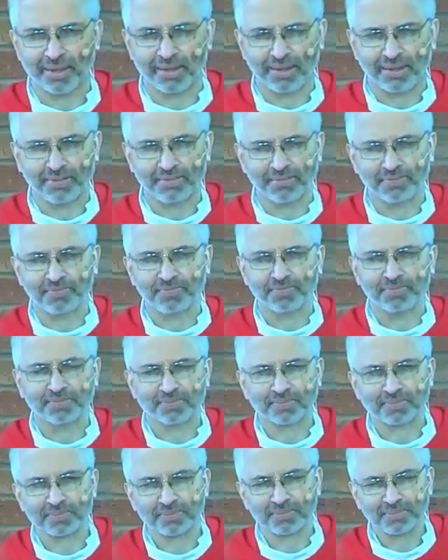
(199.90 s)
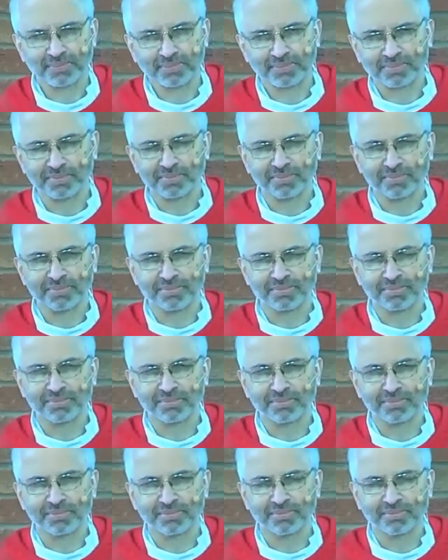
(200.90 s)

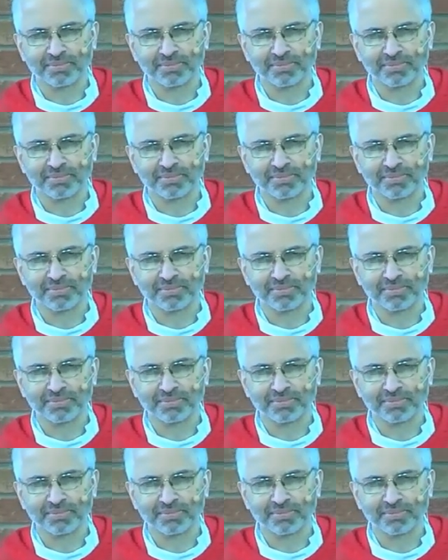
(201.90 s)
No one is speaking in this clip.